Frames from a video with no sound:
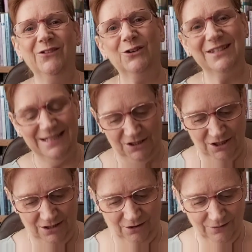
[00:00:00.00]
Well, not a
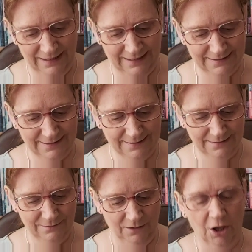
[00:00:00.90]
stitch along.
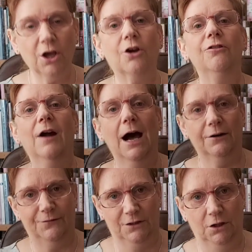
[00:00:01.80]
It's like a
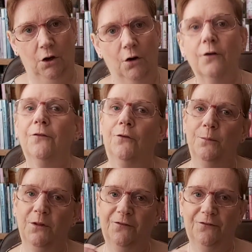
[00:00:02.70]
craft along
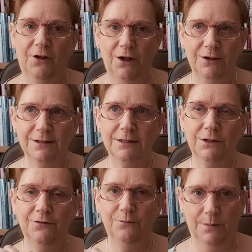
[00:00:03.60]
from the
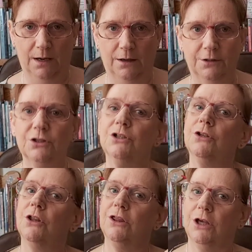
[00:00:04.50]
1st of
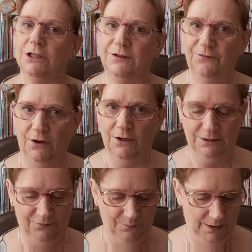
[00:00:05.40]
March to the
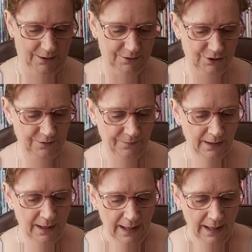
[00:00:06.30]
31st of March.